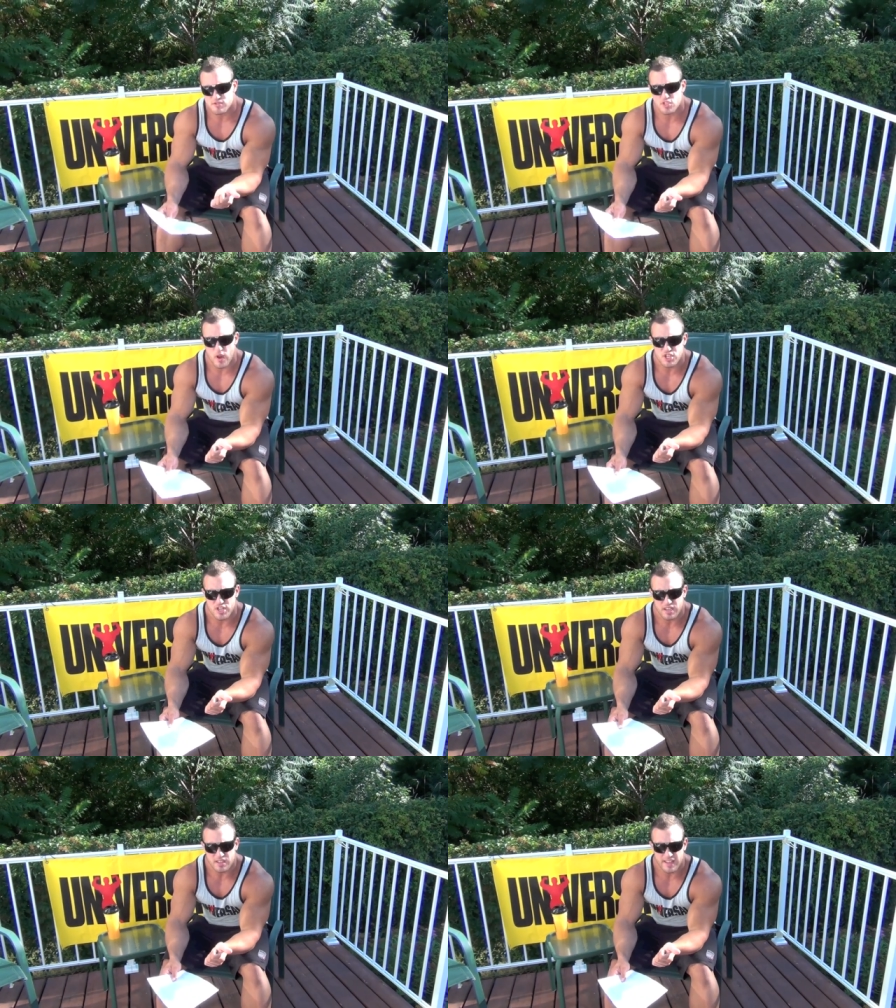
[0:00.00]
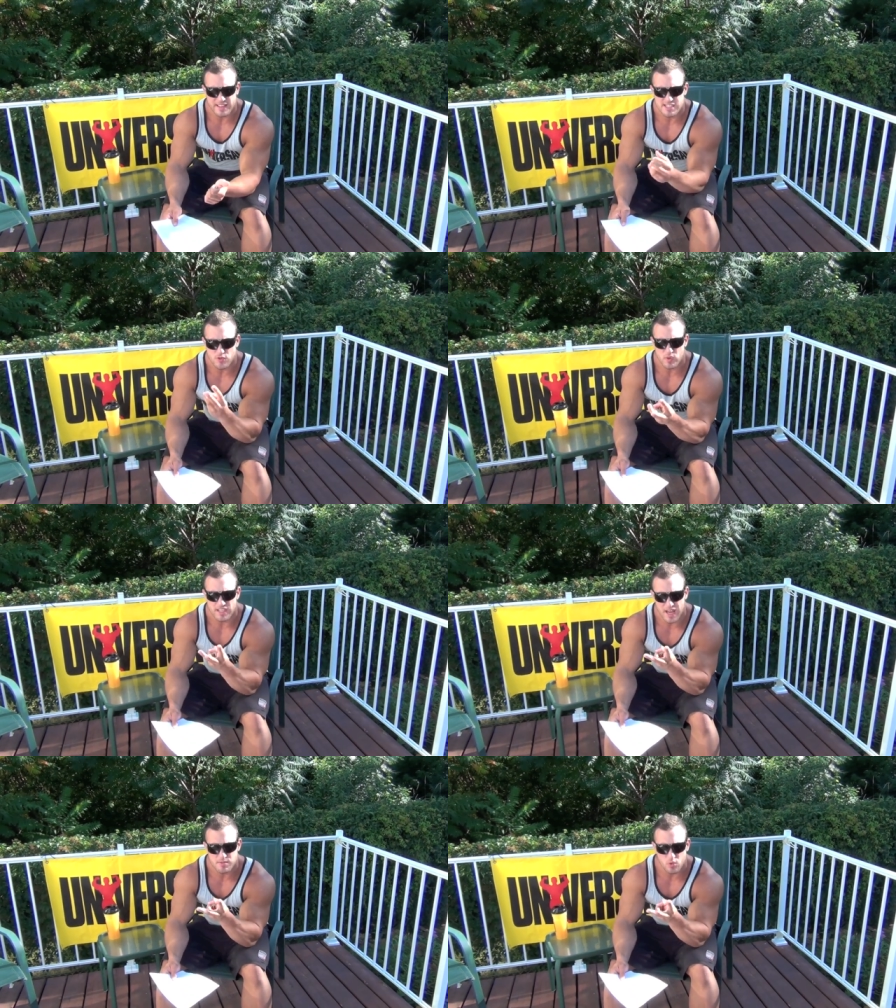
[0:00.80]
do stretching at least three
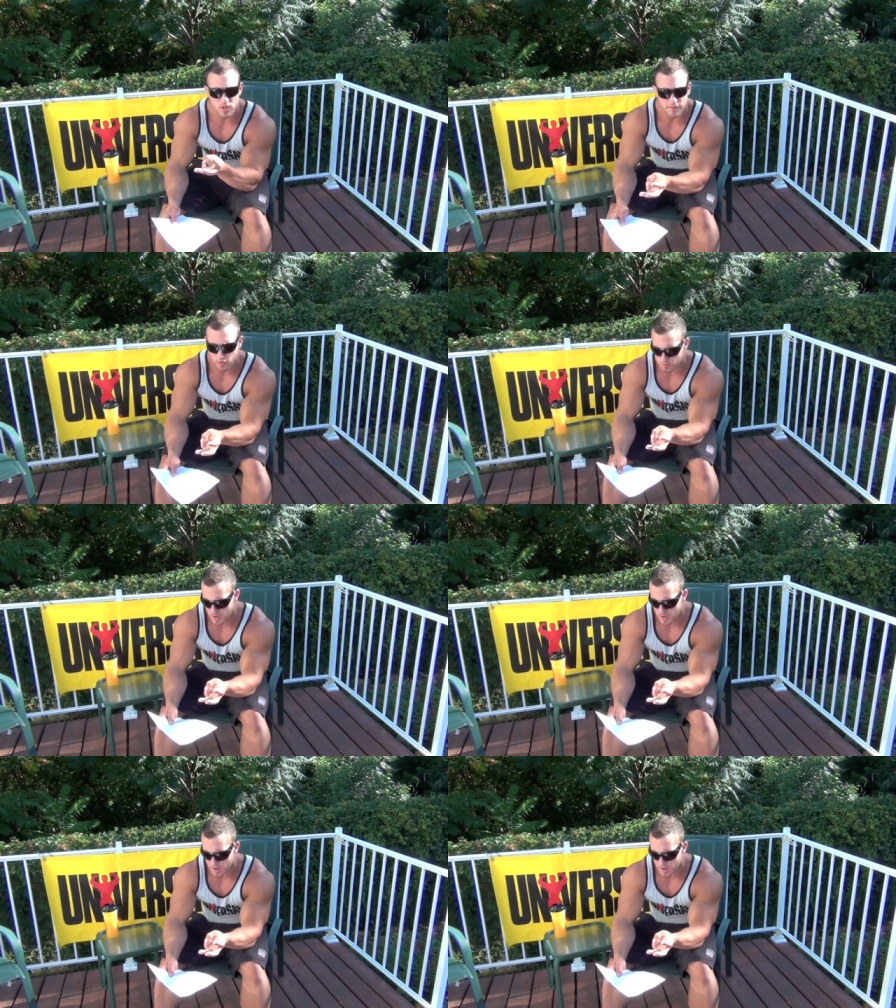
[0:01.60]
times a week, full